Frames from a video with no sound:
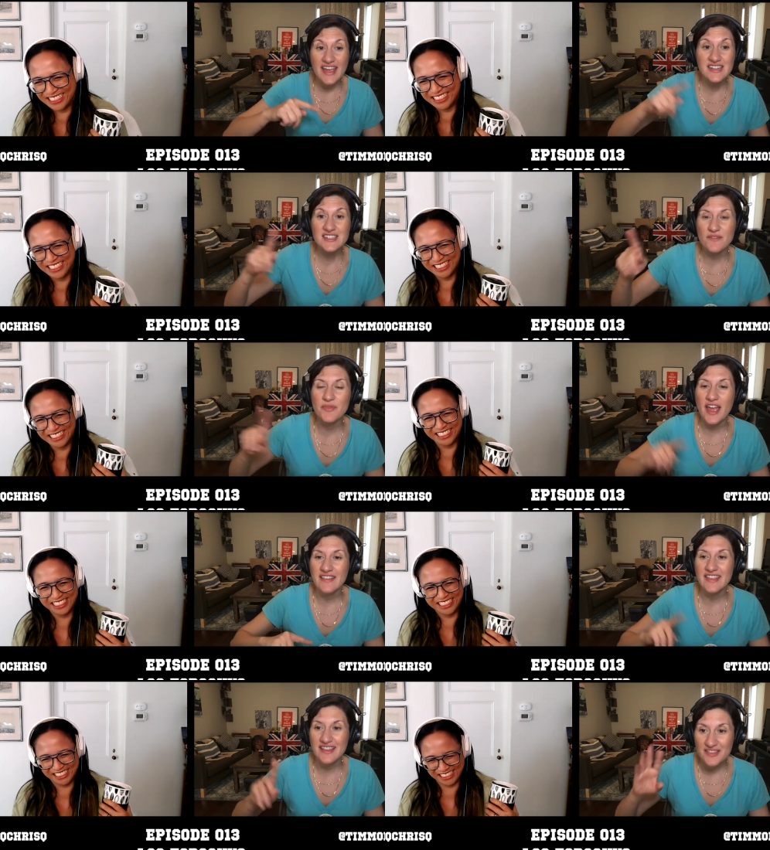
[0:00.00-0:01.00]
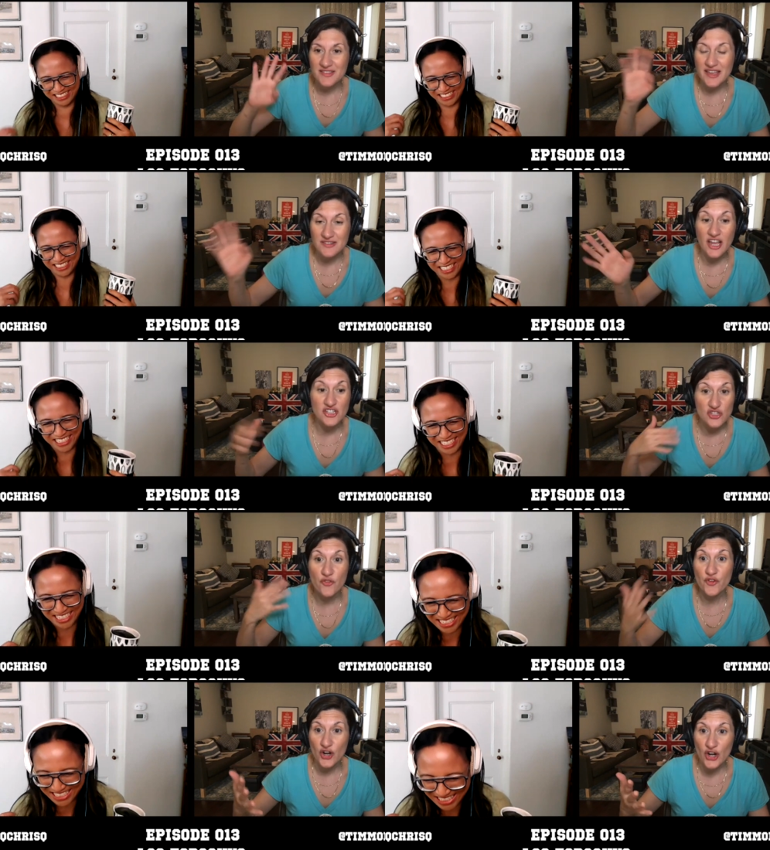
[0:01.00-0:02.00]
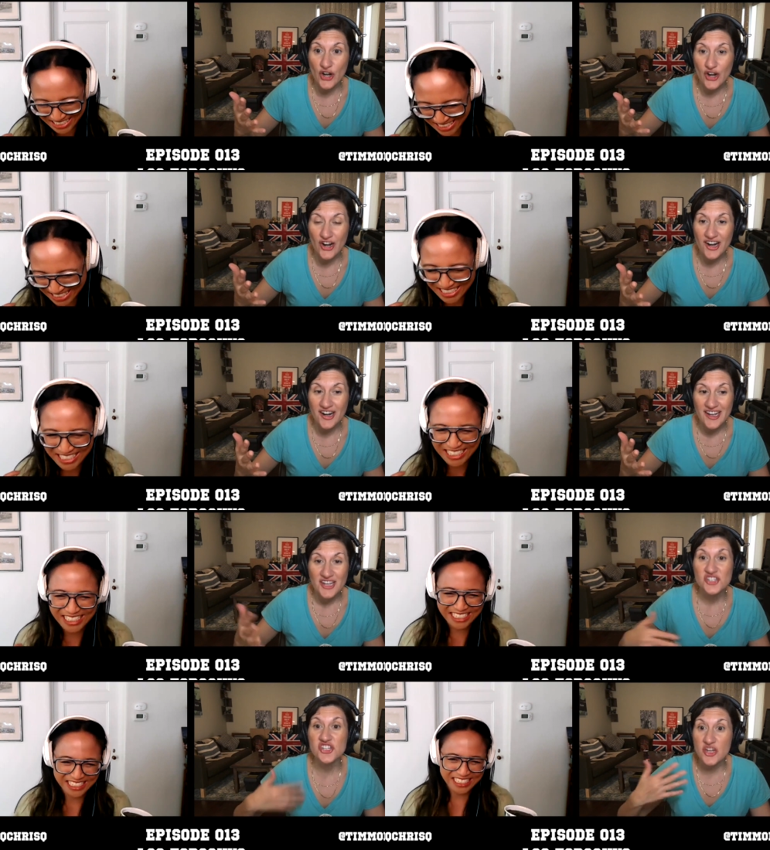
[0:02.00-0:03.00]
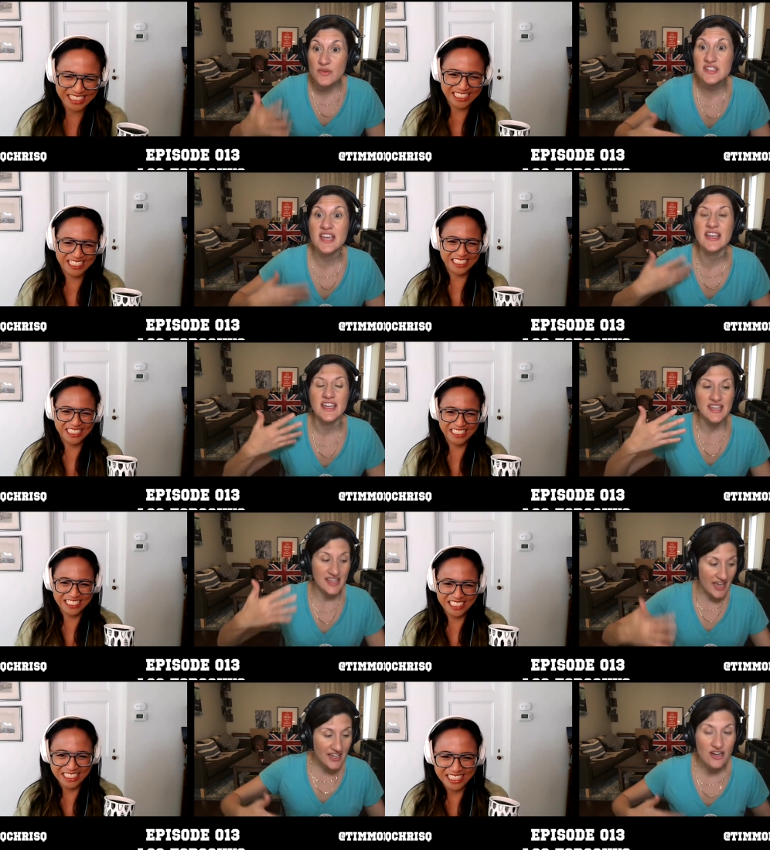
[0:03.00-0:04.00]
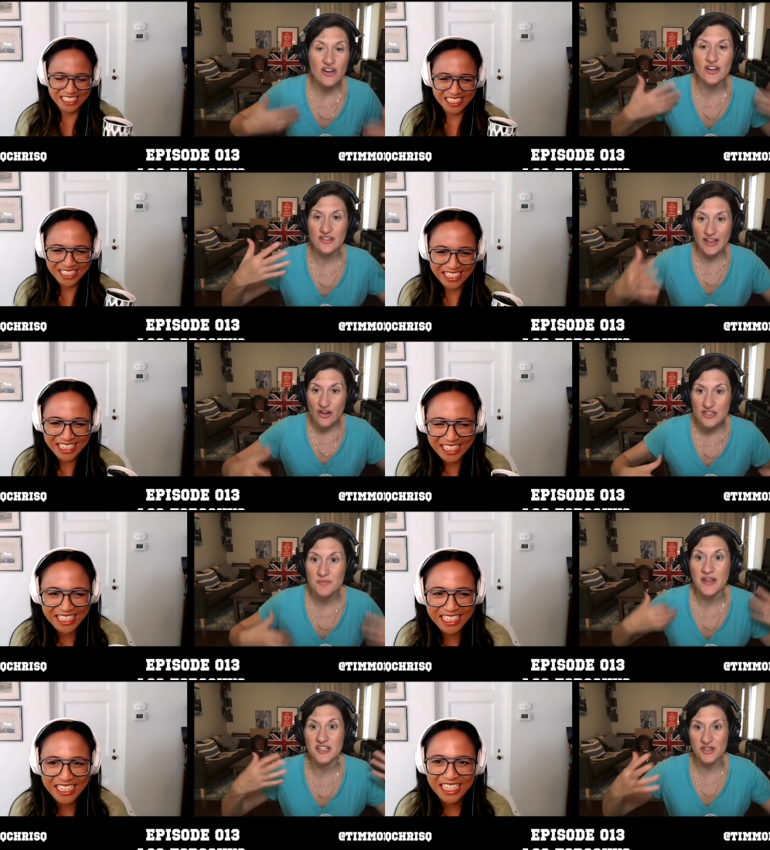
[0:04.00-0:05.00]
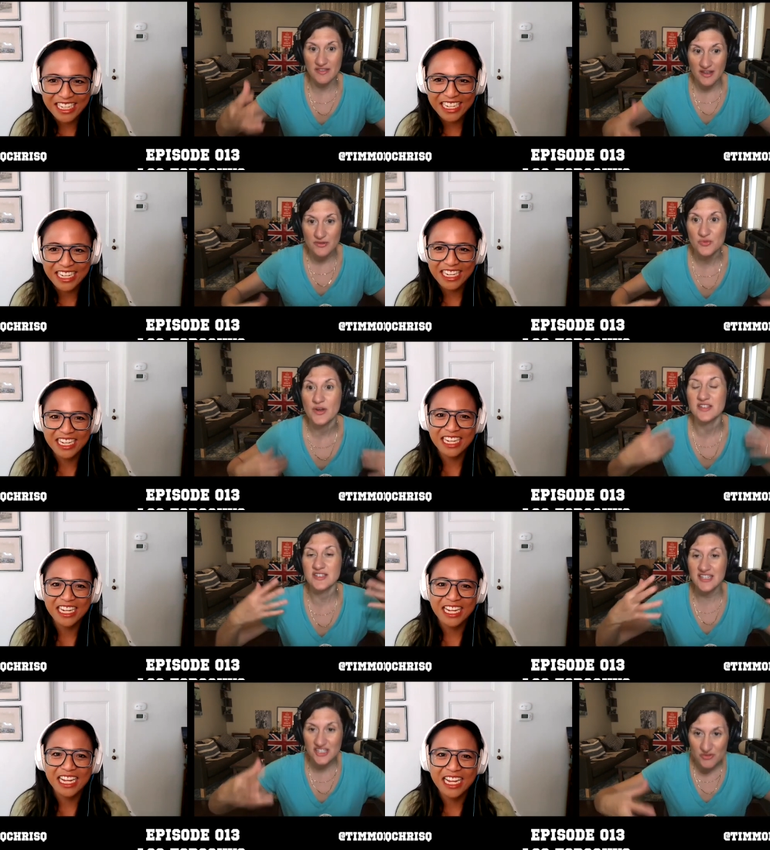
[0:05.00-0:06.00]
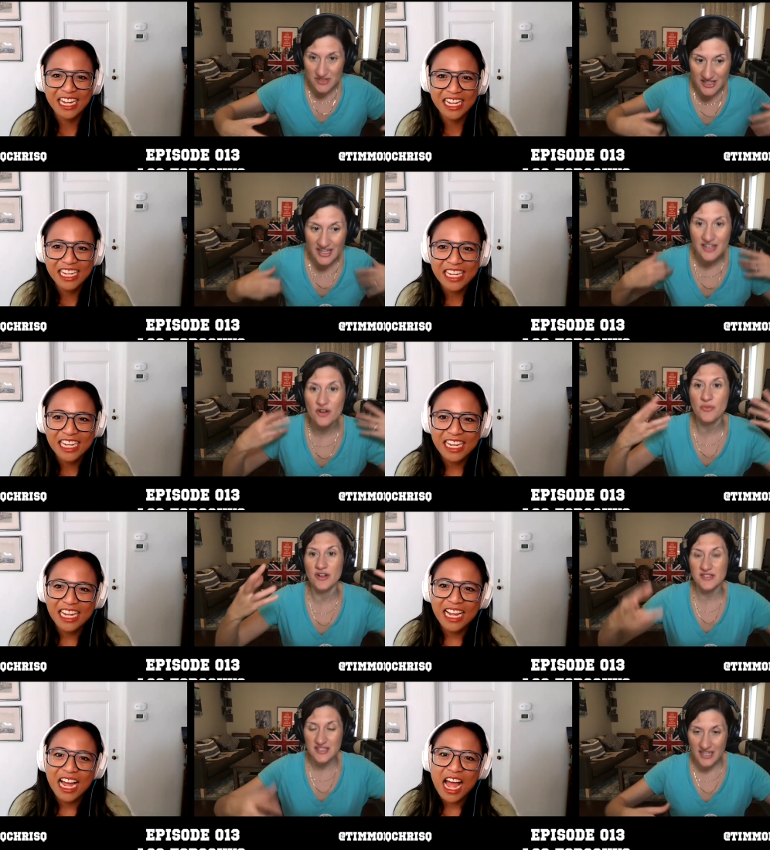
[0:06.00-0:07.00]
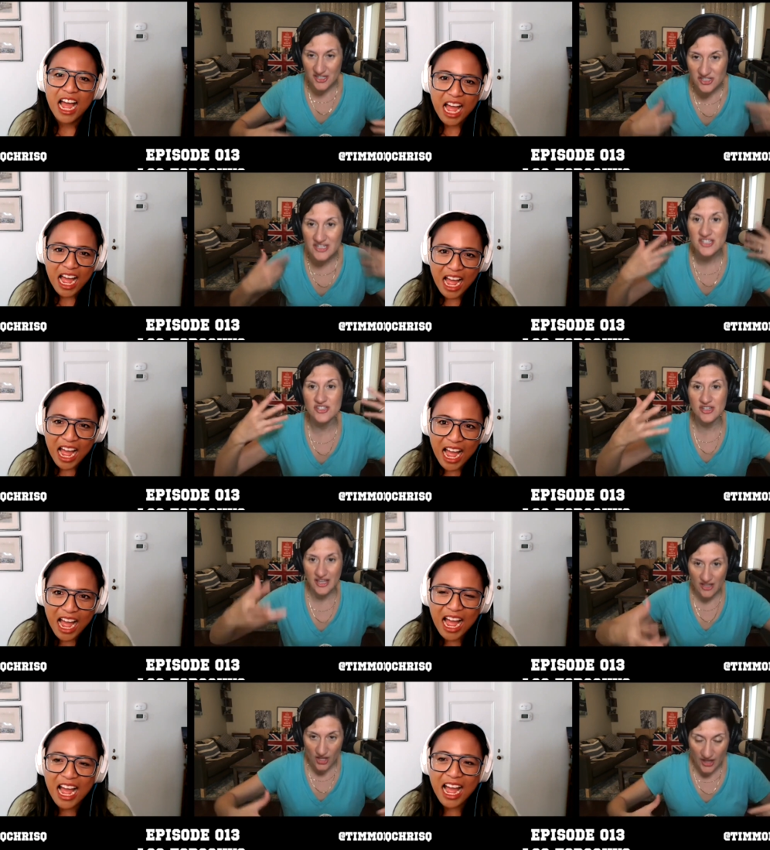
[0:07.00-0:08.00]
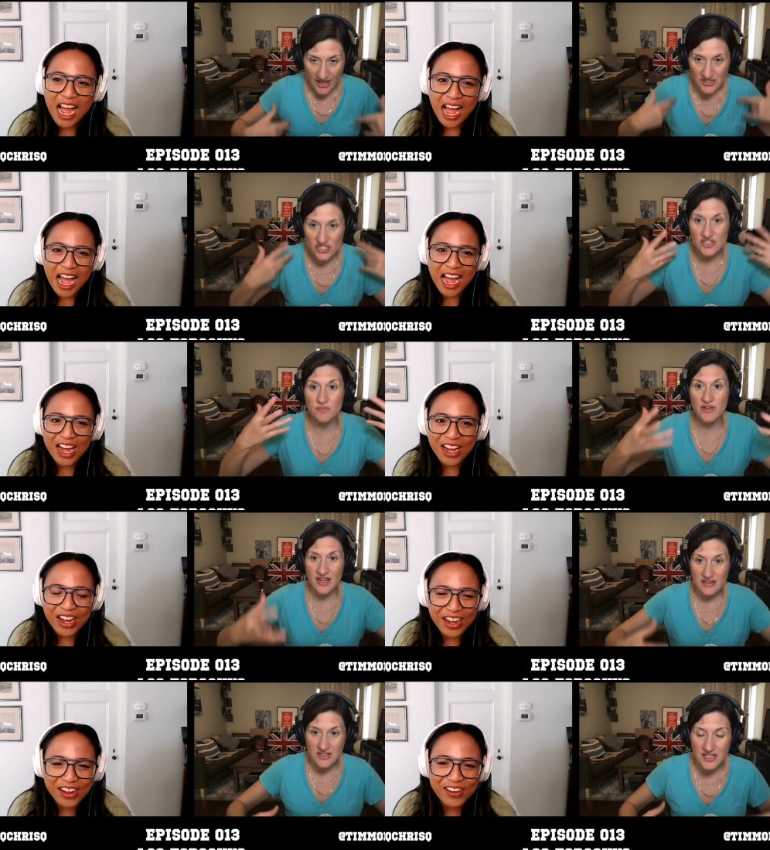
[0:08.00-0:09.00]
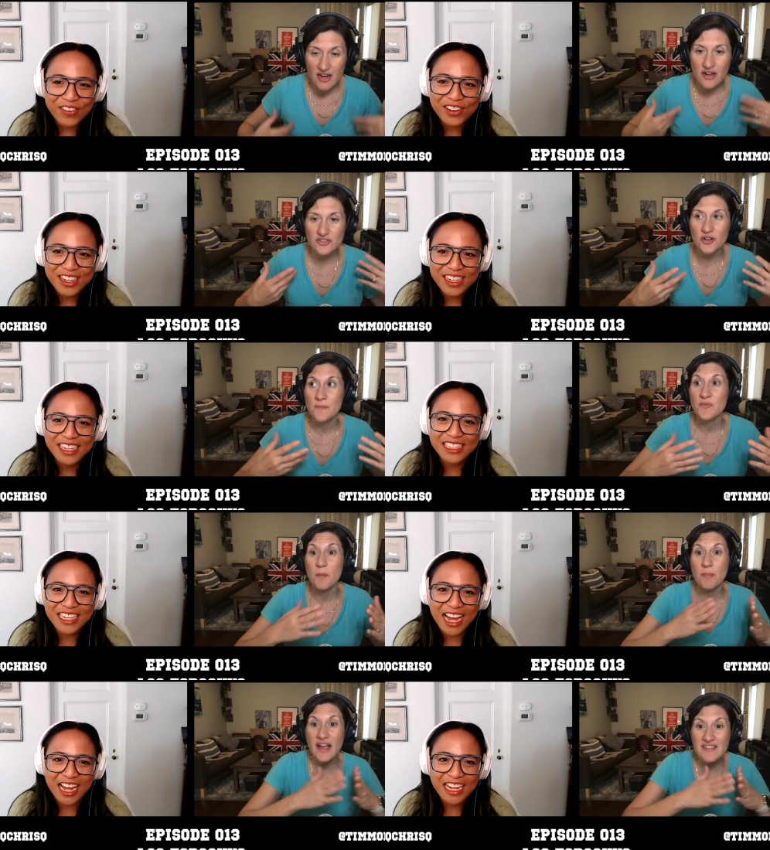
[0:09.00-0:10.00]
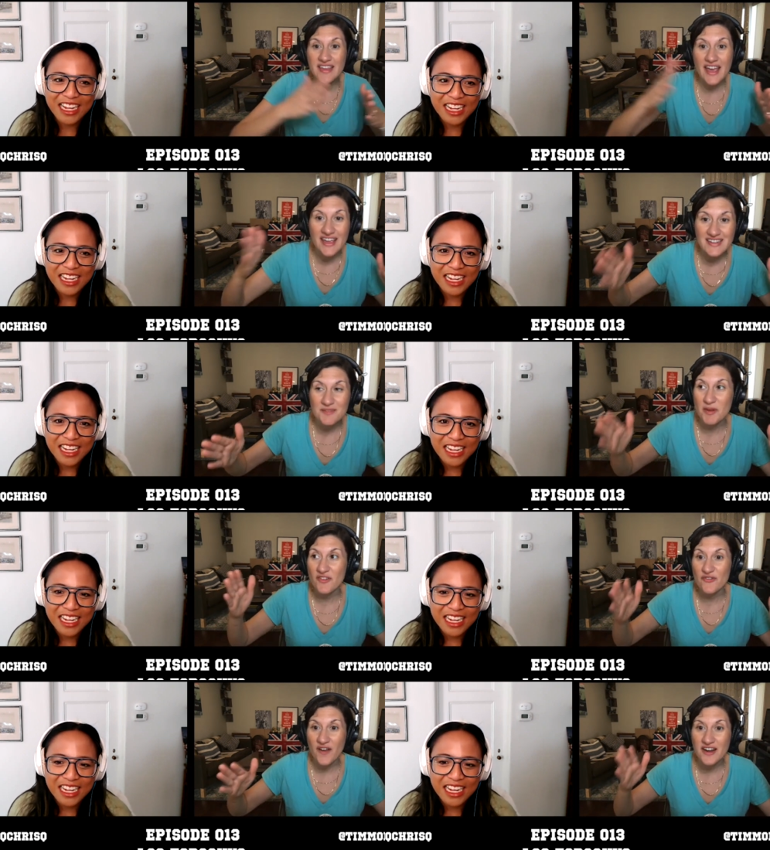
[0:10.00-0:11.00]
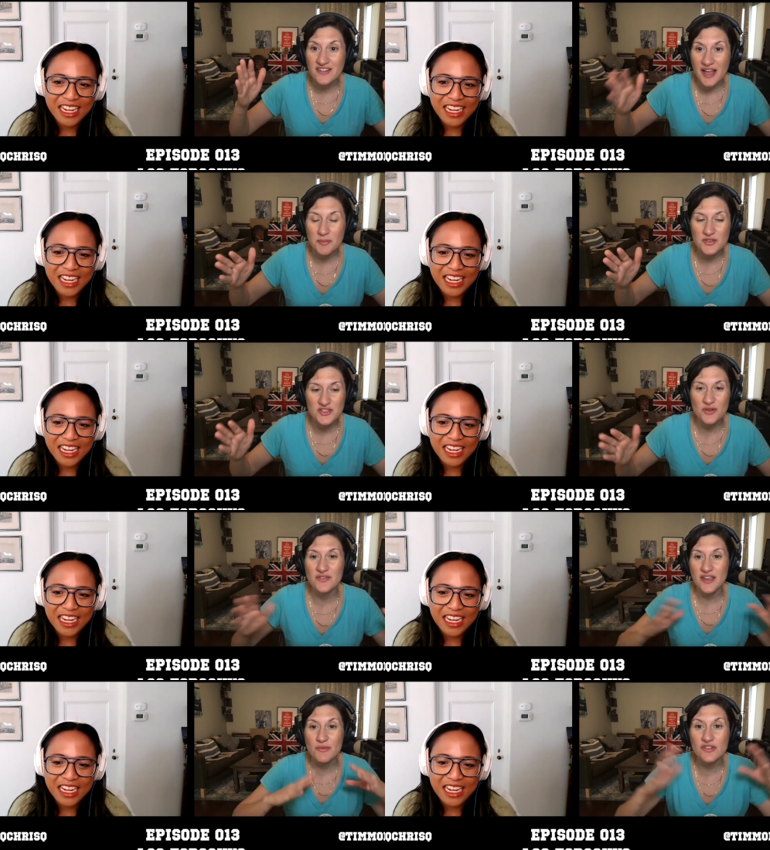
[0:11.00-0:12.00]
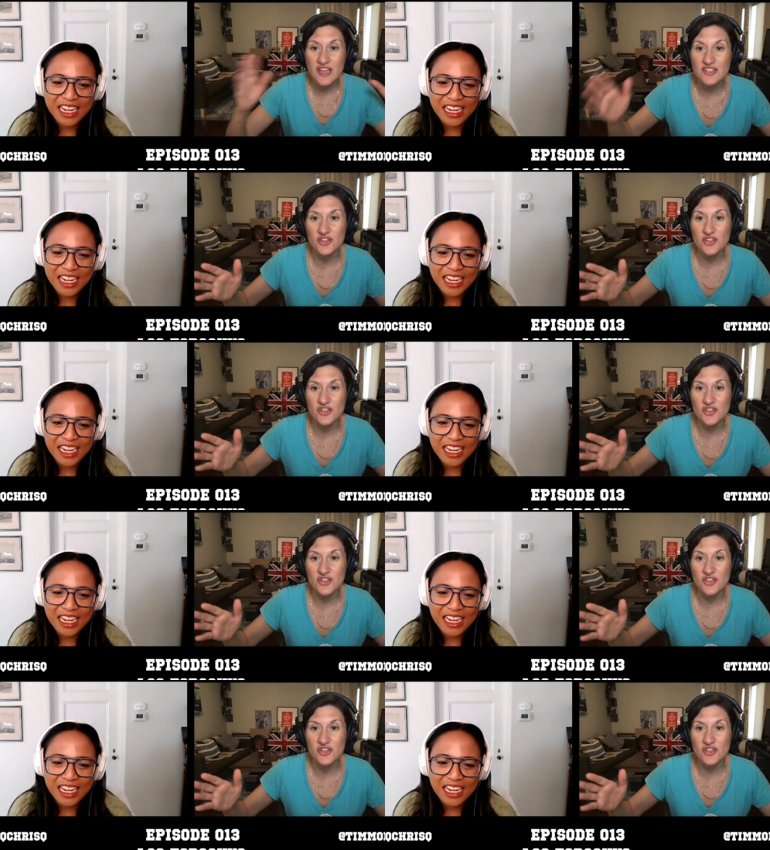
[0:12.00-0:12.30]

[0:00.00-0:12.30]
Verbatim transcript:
Speaker 1: end and the, the, and so for her she was like getting her like her spanish i think was rusty and she was like getting her pronunciation and like as she's oh, playing this oh, character yeah. by the end by the final episode they were like